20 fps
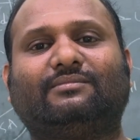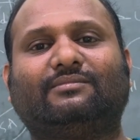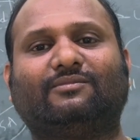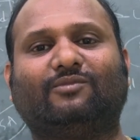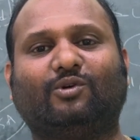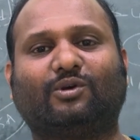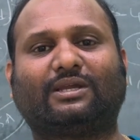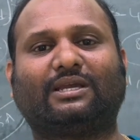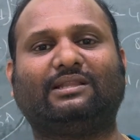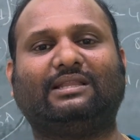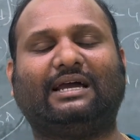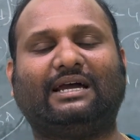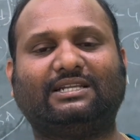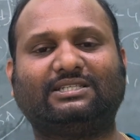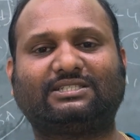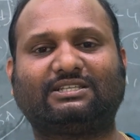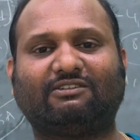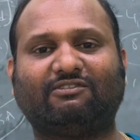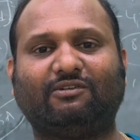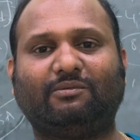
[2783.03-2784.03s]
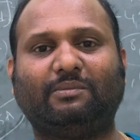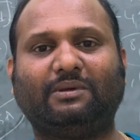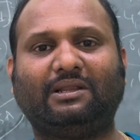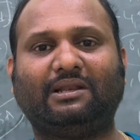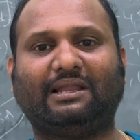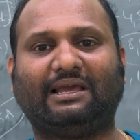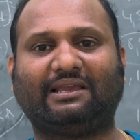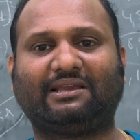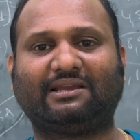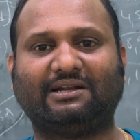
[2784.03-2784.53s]
Okay, the answer will be
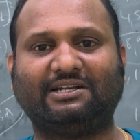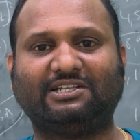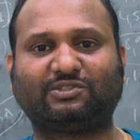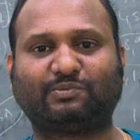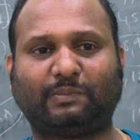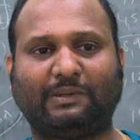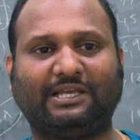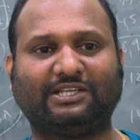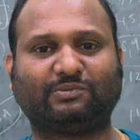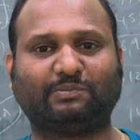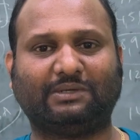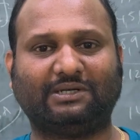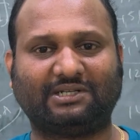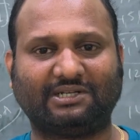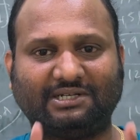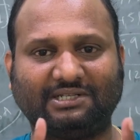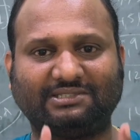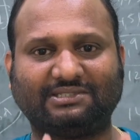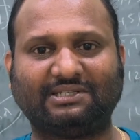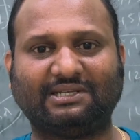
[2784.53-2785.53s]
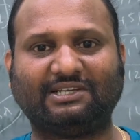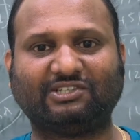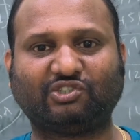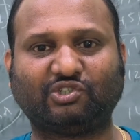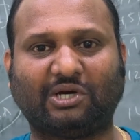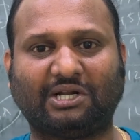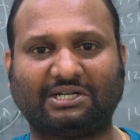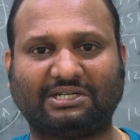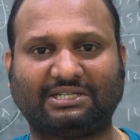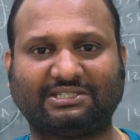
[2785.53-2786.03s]
like a displacement. It is in a
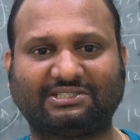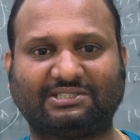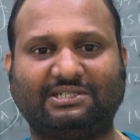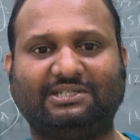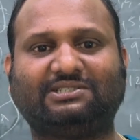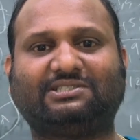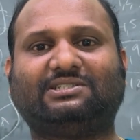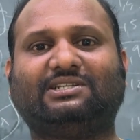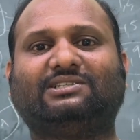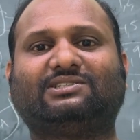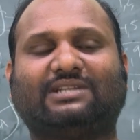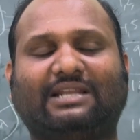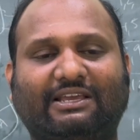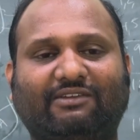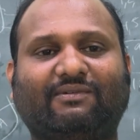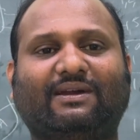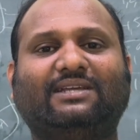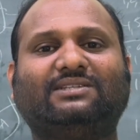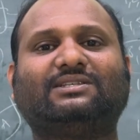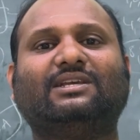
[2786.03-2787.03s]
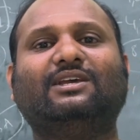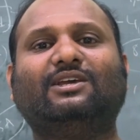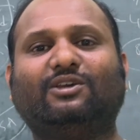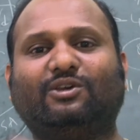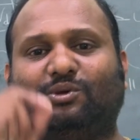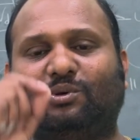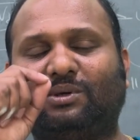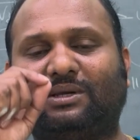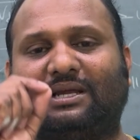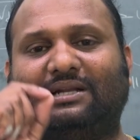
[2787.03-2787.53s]
shortest distance. Likewise,
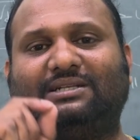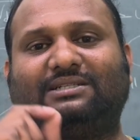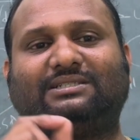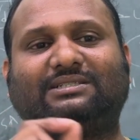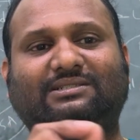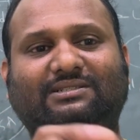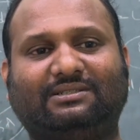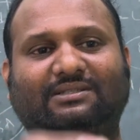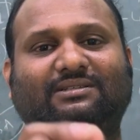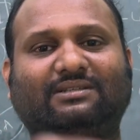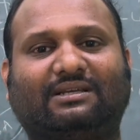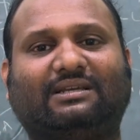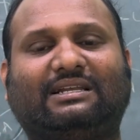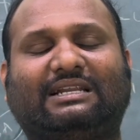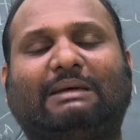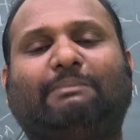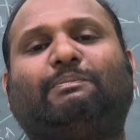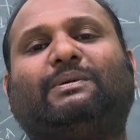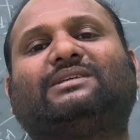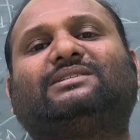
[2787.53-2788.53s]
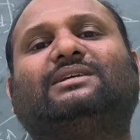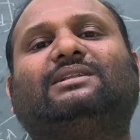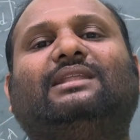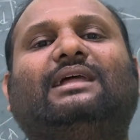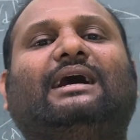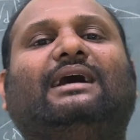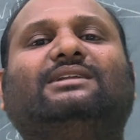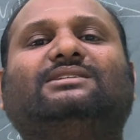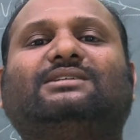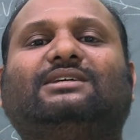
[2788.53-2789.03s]
you can represent the
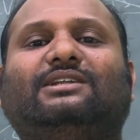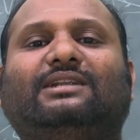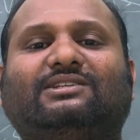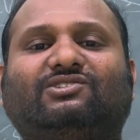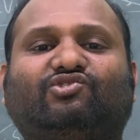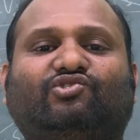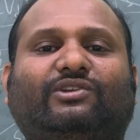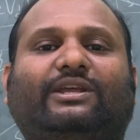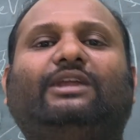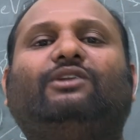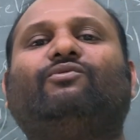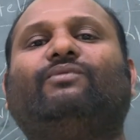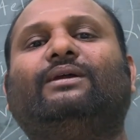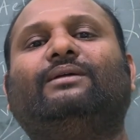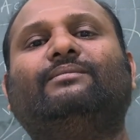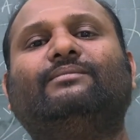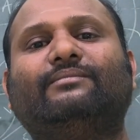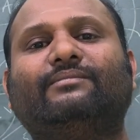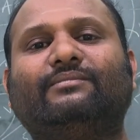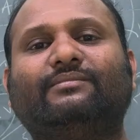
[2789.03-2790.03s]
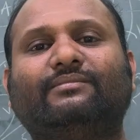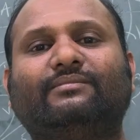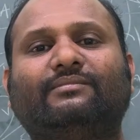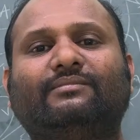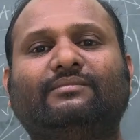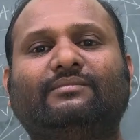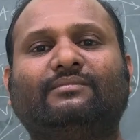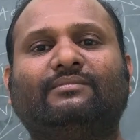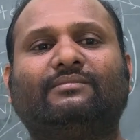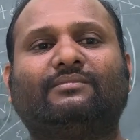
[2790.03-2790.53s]
answer in a straight way.
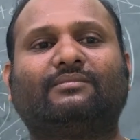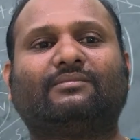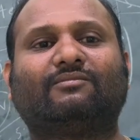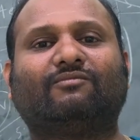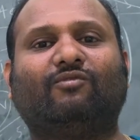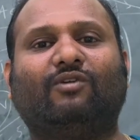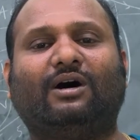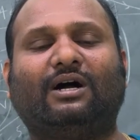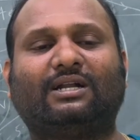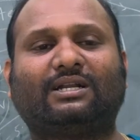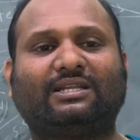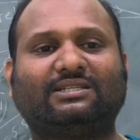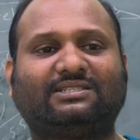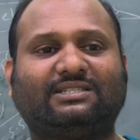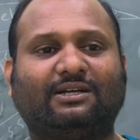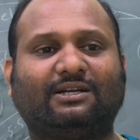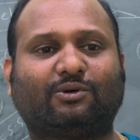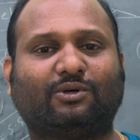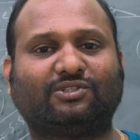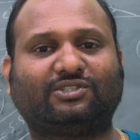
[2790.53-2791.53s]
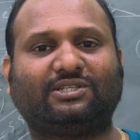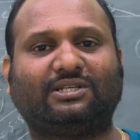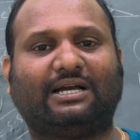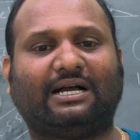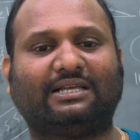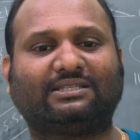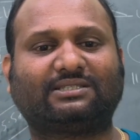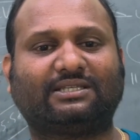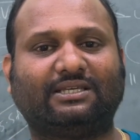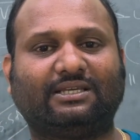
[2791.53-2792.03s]
What is the question
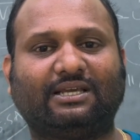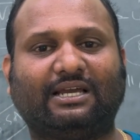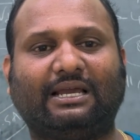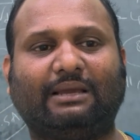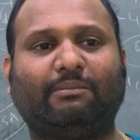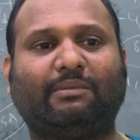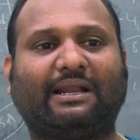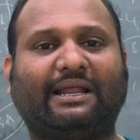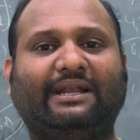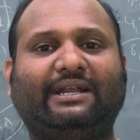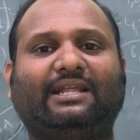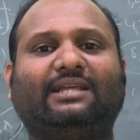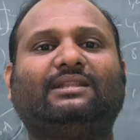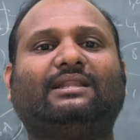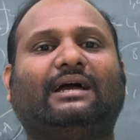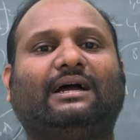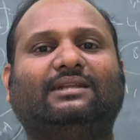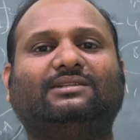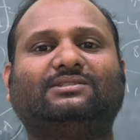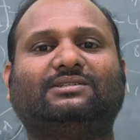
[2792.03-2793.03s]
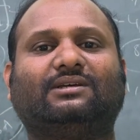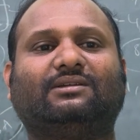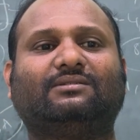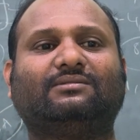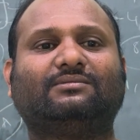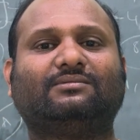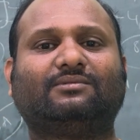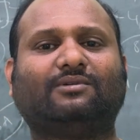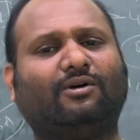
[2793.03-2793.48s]
asking? I am writing the answer.